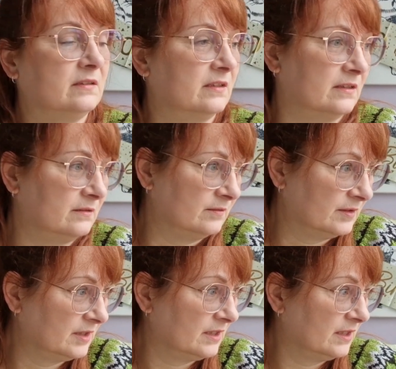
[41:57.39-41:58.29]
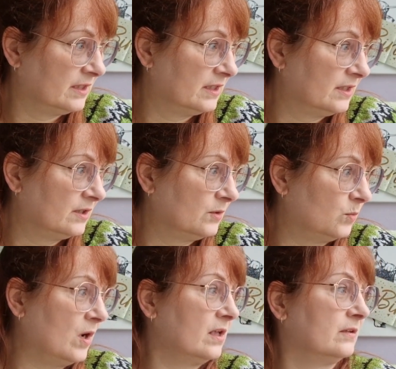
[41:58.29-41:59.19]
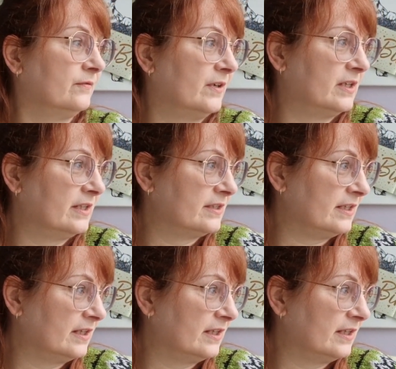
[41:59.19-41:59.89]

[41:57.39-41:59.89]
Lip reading: you know, wildfires